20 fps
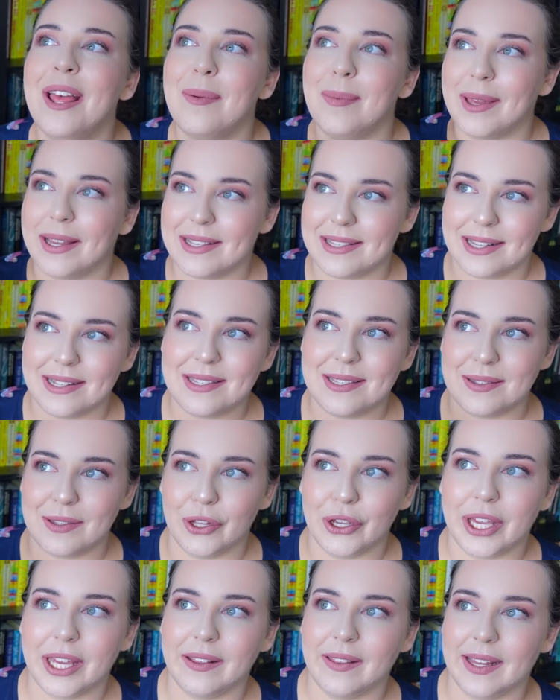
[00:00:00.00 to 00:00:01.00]
because it's
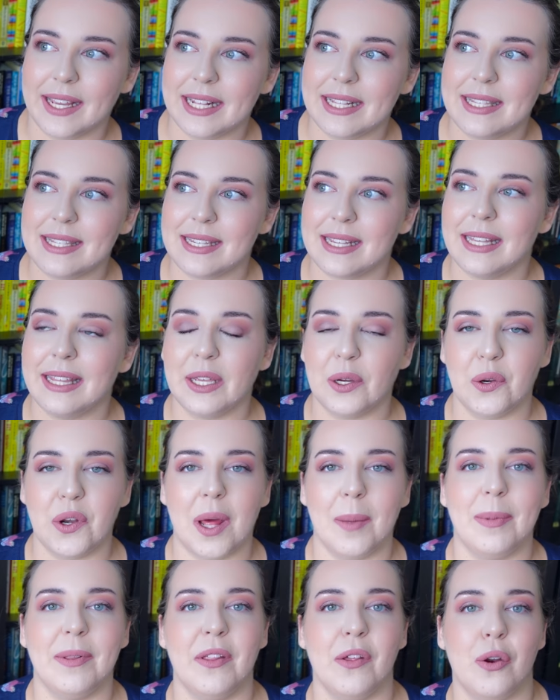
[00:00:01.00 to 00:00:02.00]
looking like it's cleared
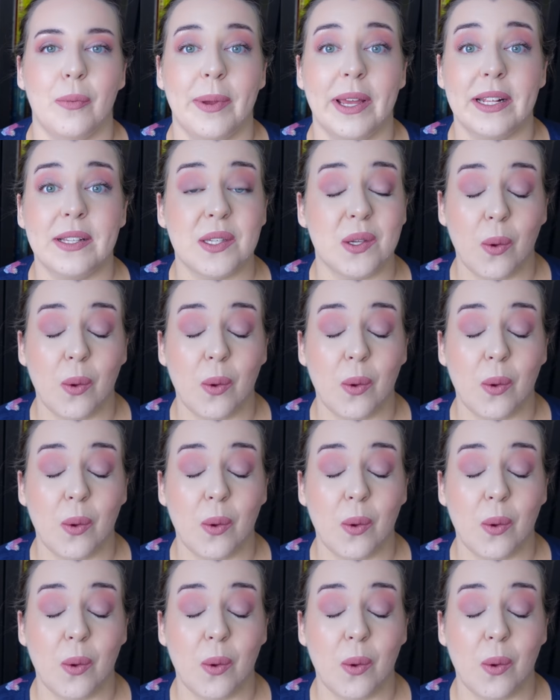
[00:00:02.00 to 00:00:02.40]
up a little bit.